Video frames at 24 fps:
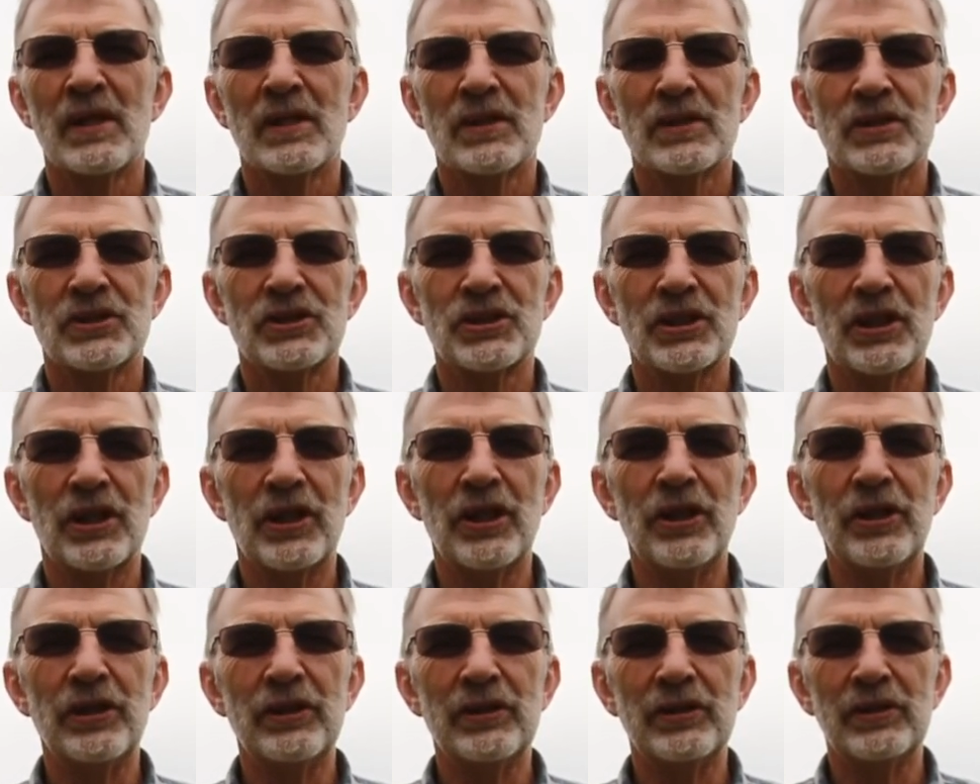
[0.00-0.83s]

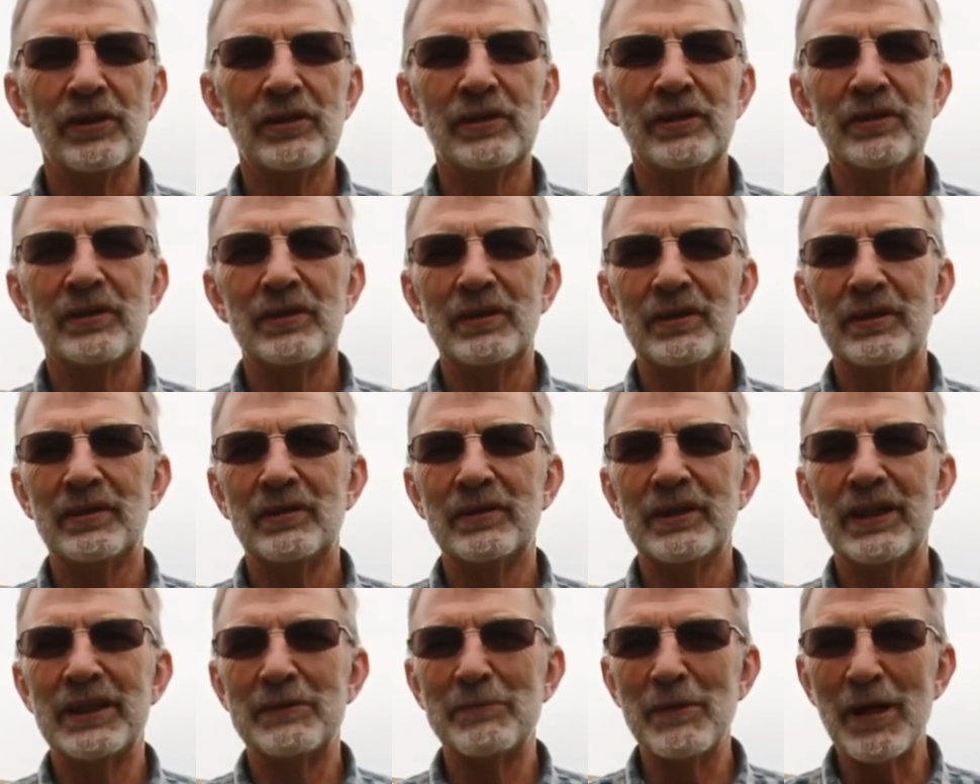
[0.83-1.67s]
So
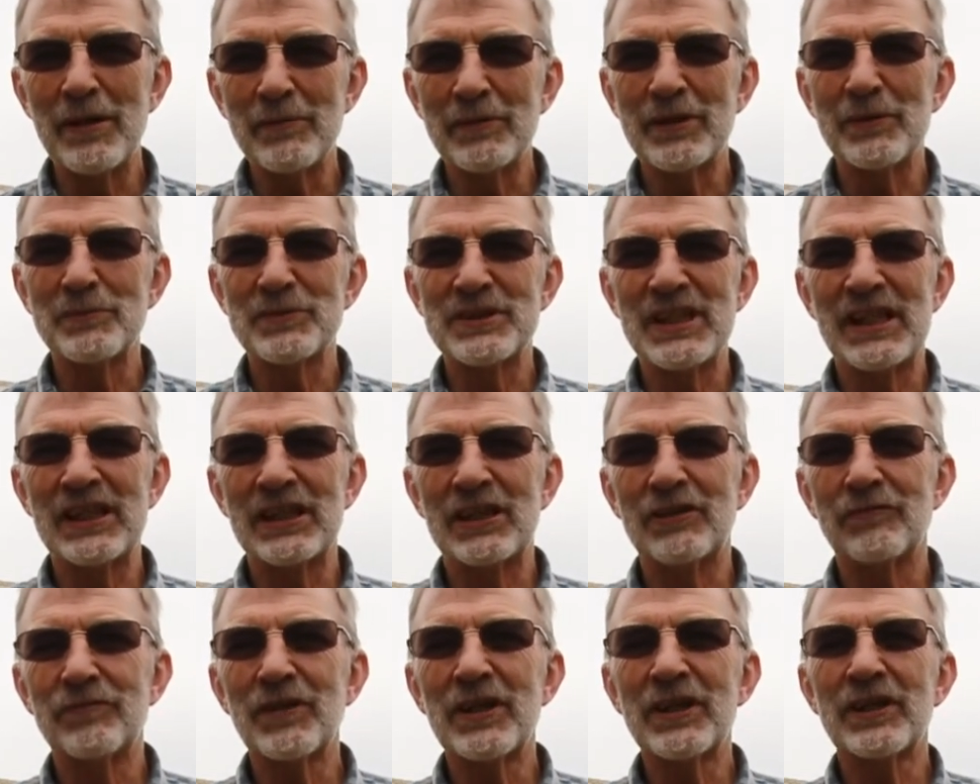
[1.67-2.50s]
at the moment I'm standing
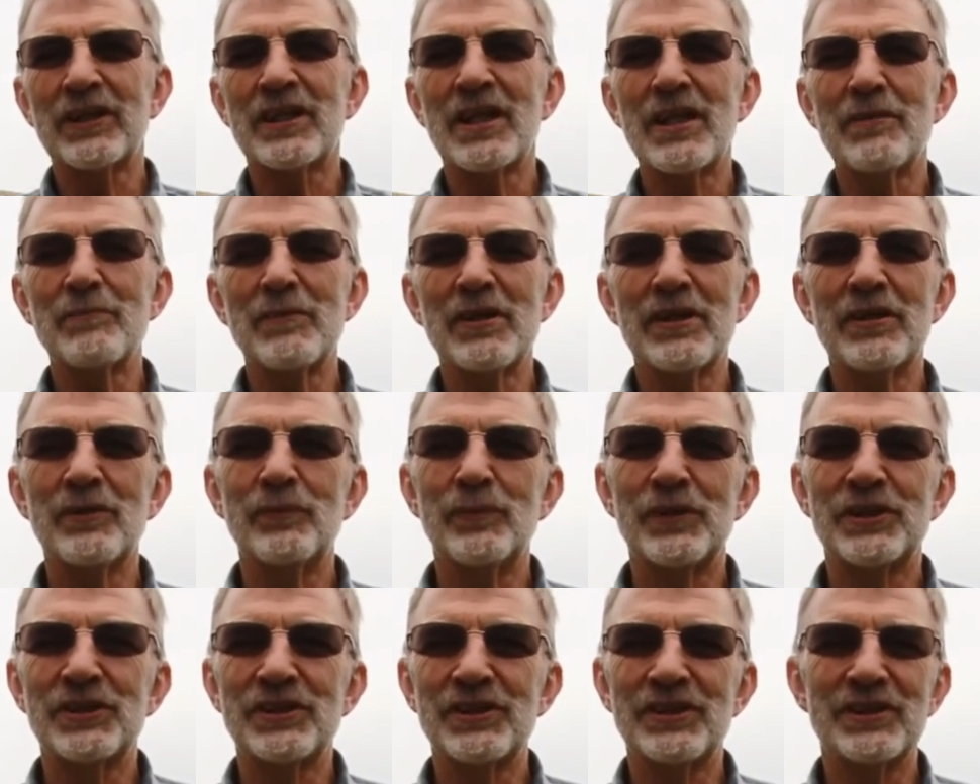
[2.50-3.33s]
in front of the camera,
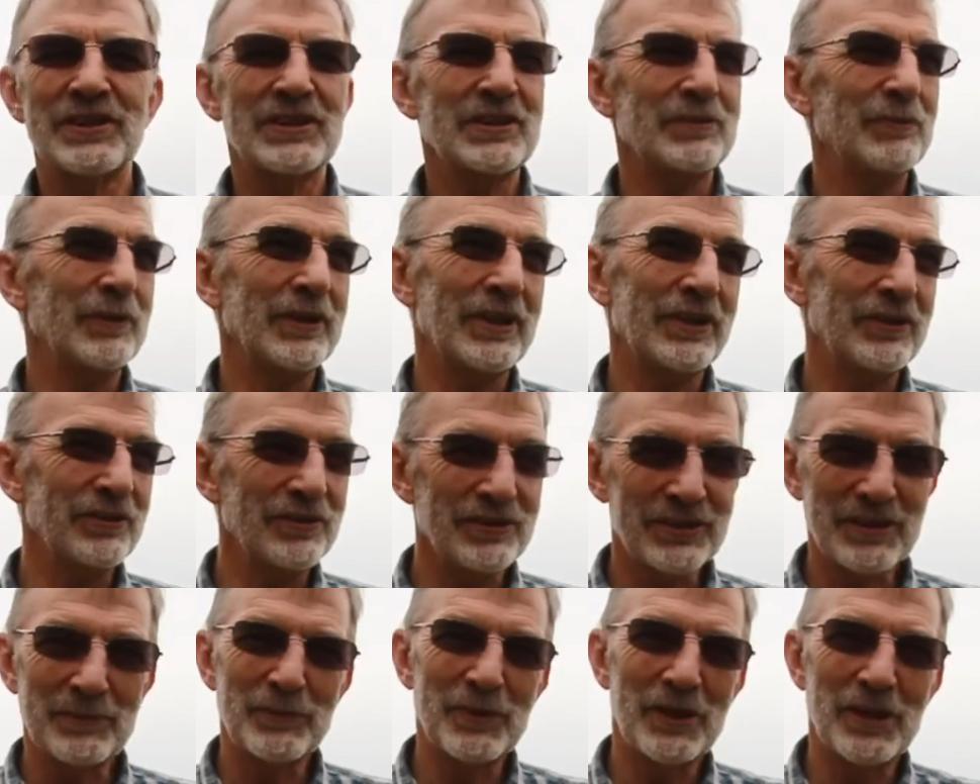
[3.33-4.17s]
which is what I do
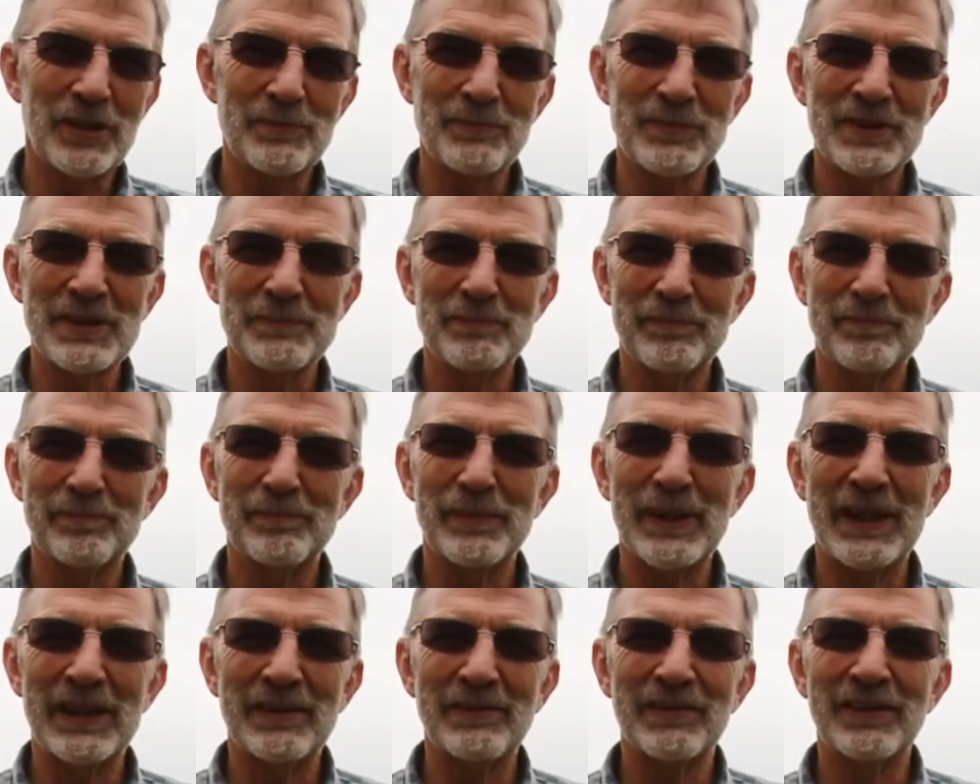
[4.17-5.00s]
sometimes,
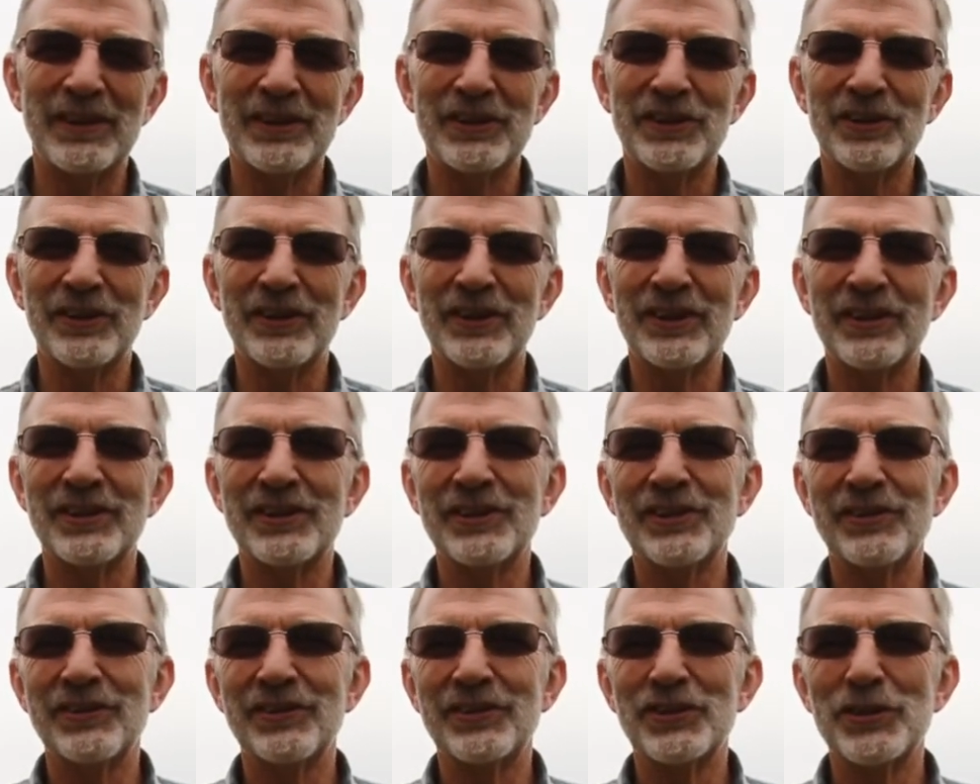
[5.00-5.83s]
but I try not to
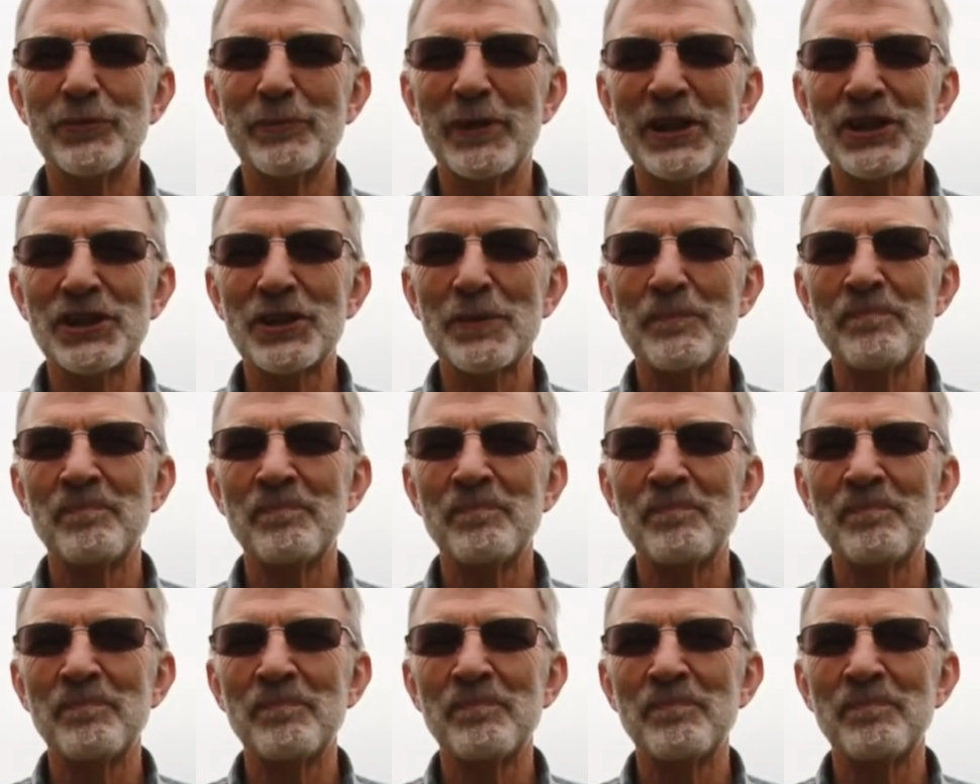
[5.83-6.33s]
do it too much.